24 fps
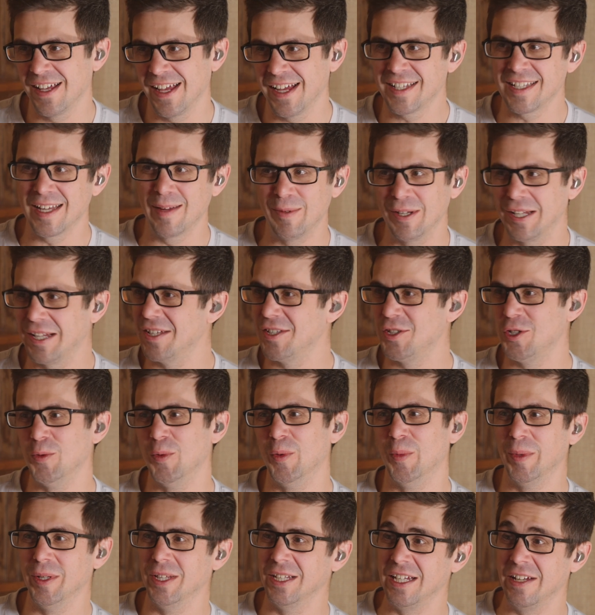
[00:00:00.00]
accepted
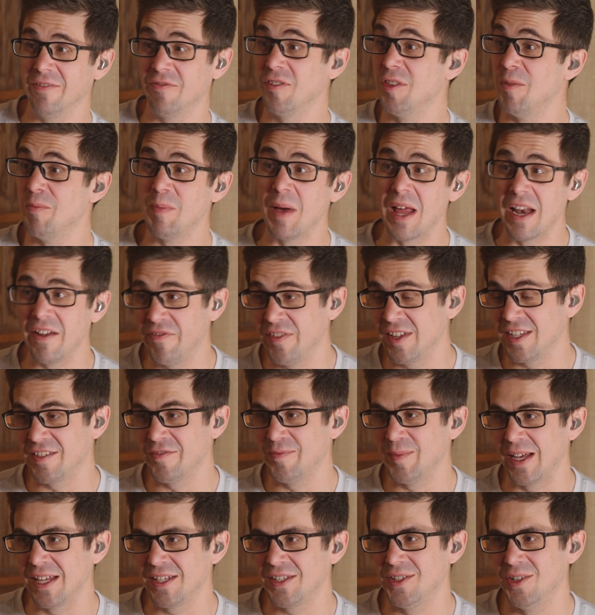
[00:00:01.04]
consumer belief for the benefits
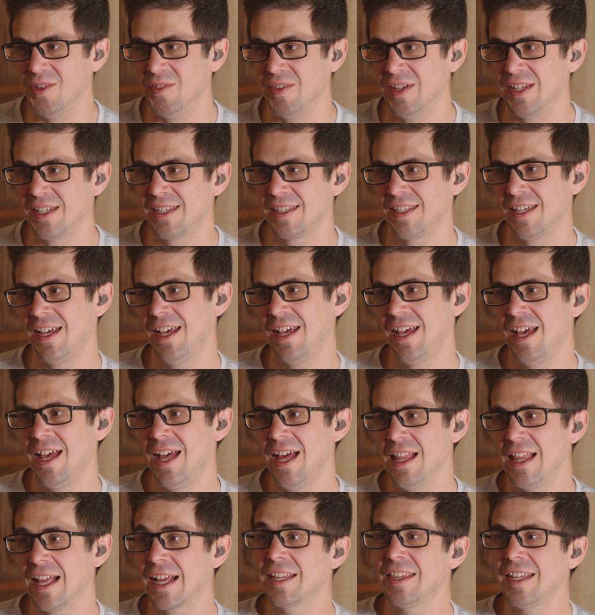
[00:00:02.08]
of my service.
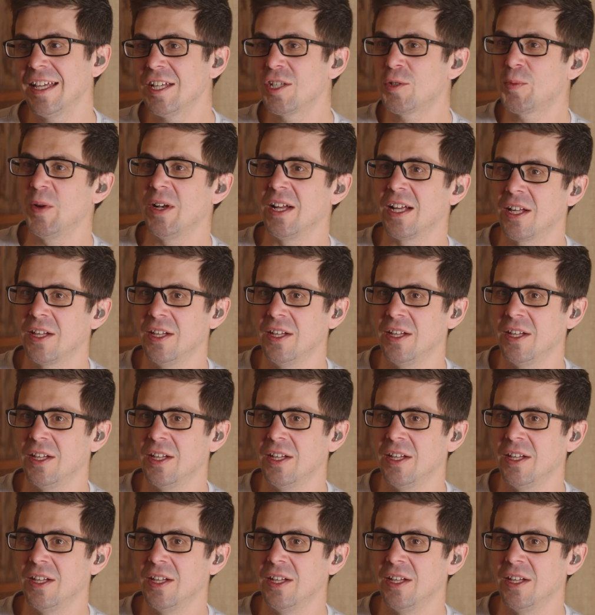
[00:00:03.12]
Like I think it's pretty